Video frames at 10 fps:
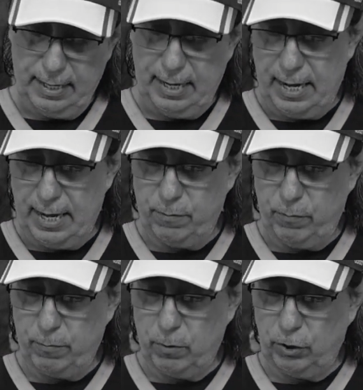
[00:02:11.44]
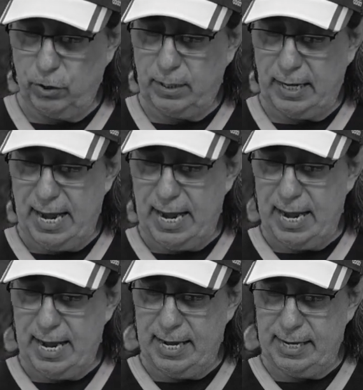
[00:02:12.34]
And we will look
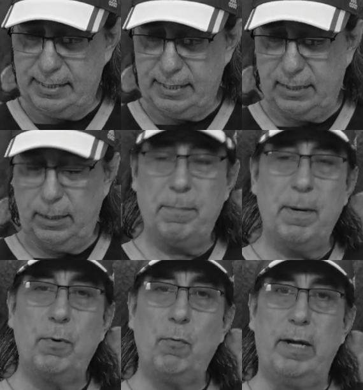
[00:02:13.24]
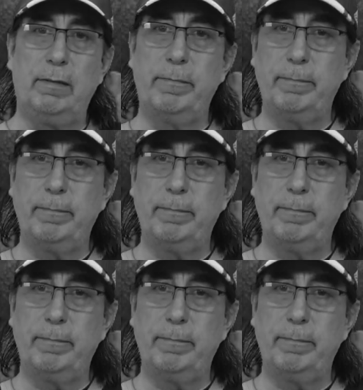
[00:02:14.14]
at clip number one.